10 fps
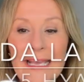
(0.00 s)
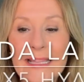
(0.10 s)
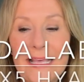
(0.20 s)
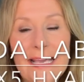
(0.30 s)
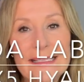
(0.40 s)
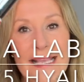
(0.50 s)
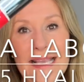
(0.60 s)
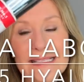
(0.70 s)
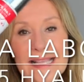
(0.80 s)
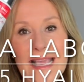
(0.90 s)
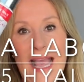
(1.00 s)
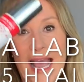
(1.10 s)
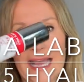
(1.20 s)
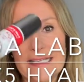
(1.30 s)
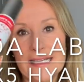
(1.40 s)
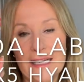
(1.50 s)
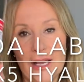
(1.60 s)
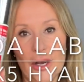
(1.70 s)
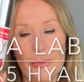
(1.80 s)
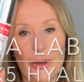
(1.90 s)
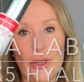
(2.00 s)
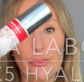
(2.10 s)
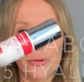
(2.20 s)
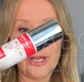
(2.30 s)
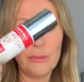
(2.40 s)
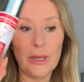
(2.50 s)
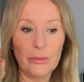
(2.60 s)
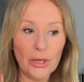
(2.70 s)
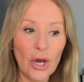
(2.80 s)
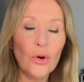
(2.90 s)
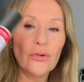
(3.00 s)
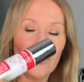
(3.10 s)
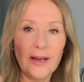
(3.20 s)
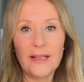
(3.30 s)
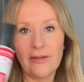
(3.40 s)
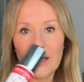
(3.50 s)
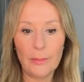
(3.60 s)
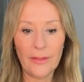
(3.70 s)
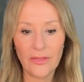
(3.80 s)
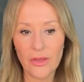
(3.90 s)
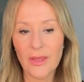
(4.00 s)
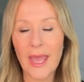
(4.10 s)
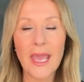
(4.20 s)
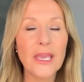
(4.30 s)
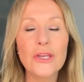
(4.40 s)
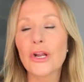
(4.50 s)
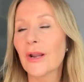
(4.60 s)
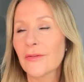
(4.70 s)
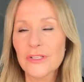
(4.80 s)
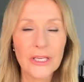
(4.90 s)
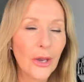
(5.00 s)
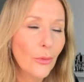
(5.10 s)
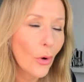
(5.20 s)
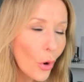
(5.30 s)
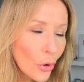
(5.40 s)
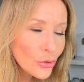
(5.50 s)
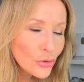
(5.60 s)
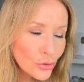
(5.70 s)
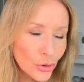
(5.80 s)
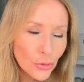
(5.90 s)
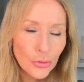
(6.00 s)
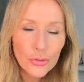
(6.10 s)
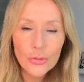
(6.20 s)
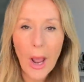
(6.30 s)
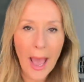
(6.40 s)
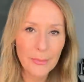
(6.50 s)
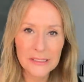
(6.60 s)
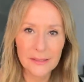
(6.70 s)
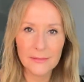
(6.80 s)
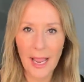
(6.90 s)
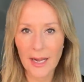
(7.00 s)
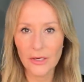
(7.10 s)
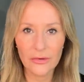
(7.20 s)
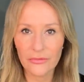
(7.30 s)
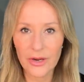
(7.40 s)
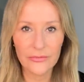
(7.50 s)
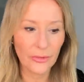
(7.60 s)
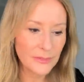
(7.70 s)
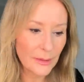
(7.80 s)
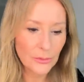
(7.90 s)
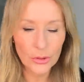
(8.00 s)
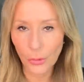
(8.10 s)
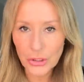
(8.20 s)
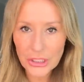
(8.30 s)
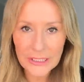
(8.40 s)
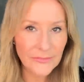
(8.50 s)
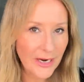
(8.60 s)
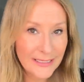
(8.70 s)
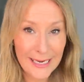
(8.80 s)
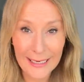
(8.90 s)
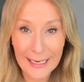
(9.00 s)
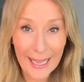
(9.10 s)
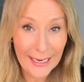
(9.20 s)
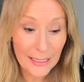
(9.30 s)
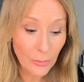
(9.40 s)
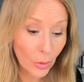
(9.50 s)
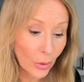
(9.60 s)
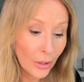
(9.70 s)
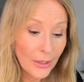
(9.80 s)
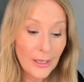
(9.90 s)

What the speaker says: This is the Hada Labo Premium Gold, finally available in the UK. You don't have to go on to Amazon and look for it from some dodgy retailer anymore.